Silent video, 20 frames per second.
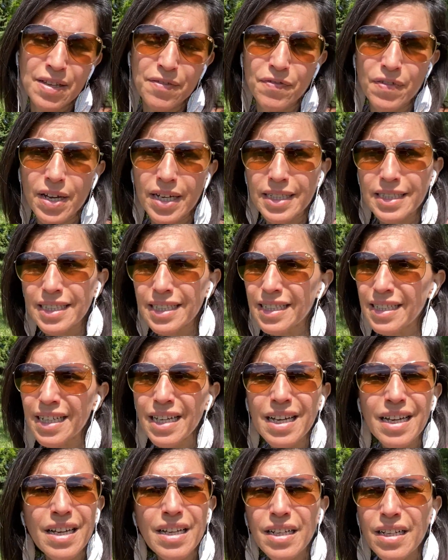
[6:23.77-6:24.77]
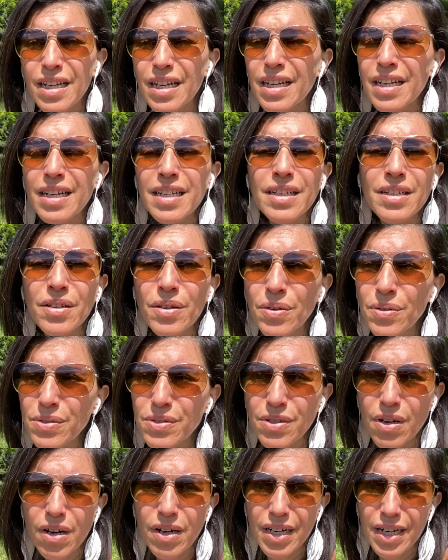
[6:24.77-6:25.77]
affecting. No,
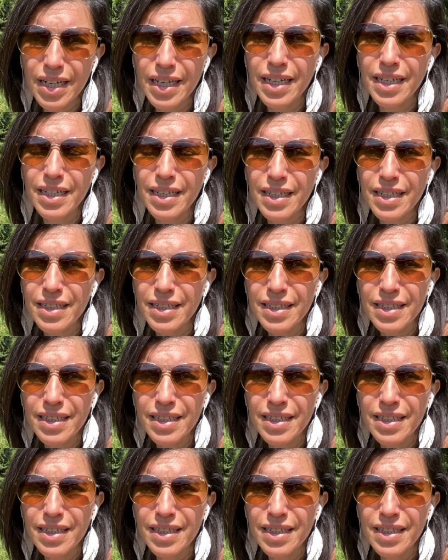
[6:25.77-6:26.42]
darling.